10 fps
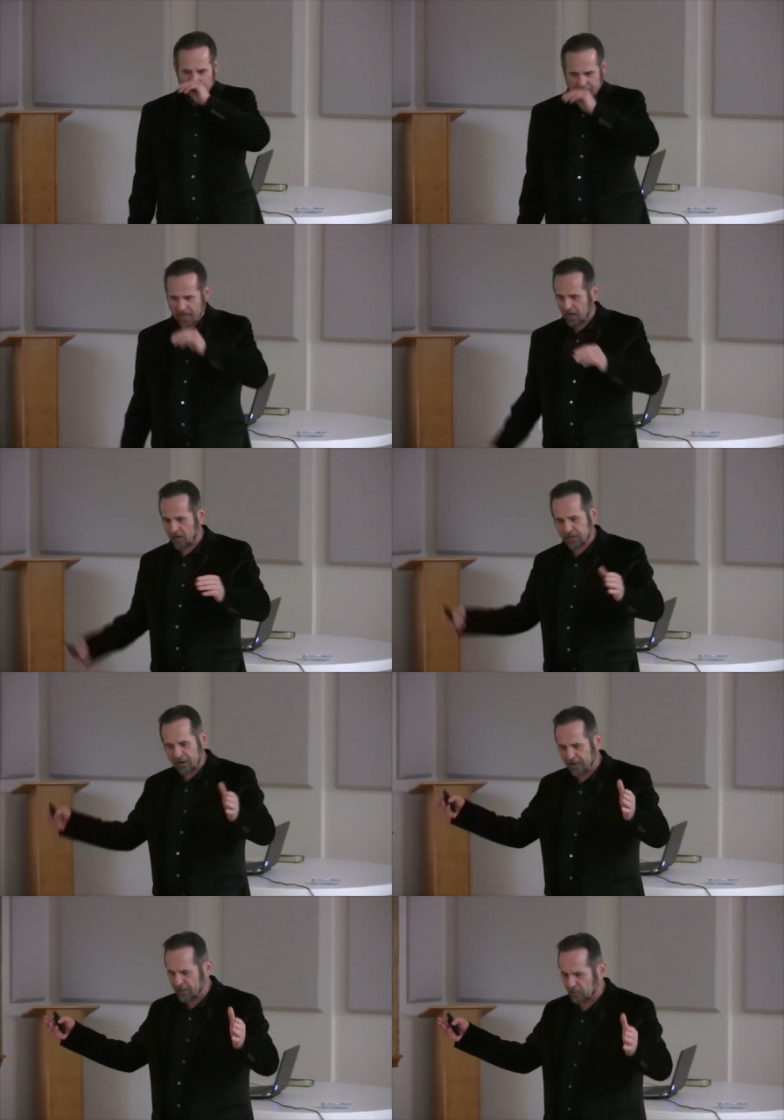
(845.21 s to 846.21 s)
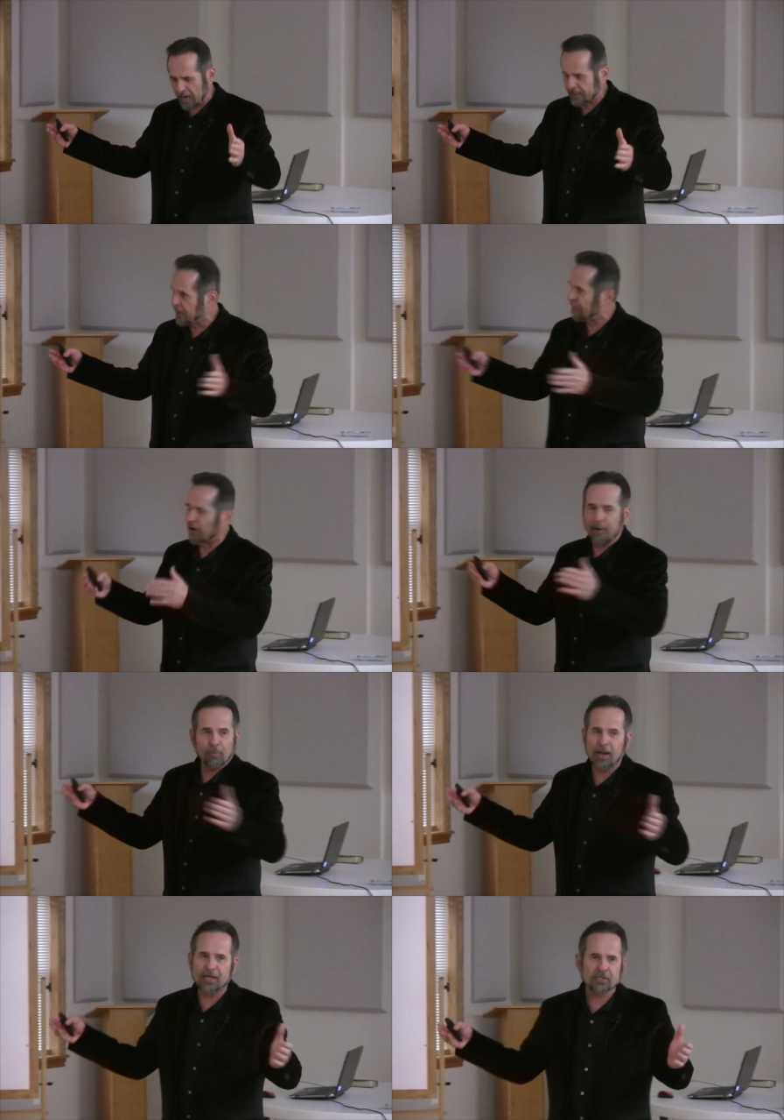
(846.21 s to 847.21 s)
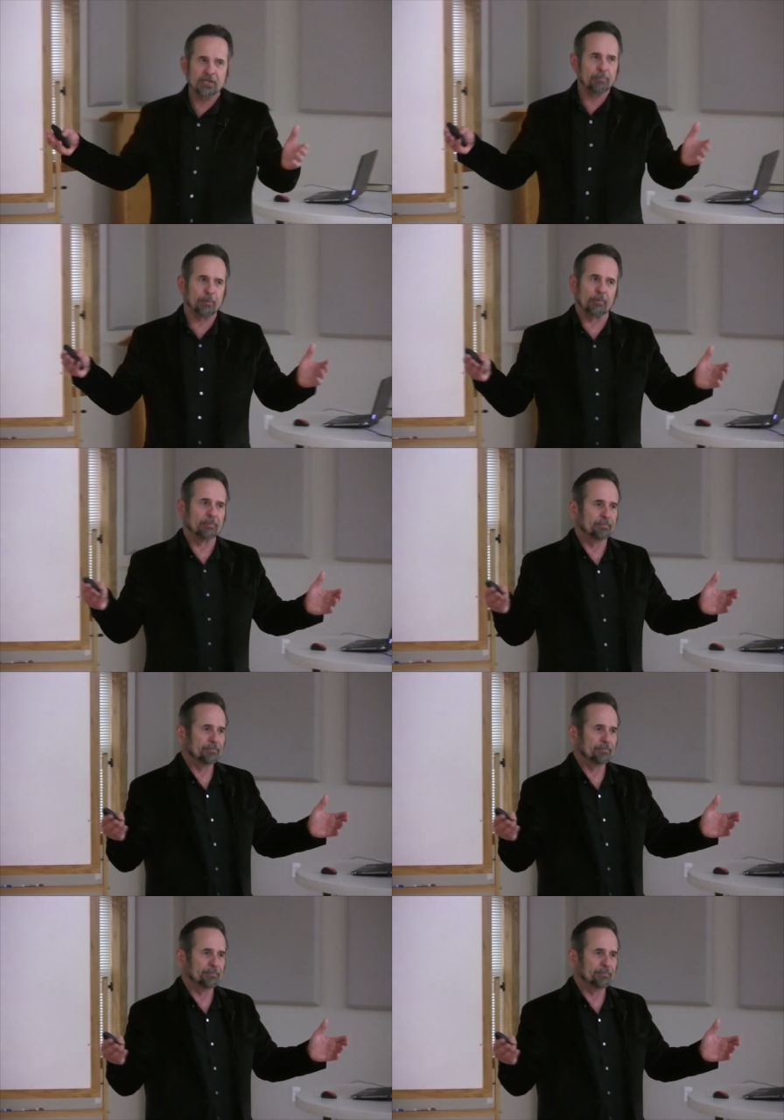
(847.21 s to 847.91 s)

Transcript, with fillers: There, there it is right there. Very plain and simple.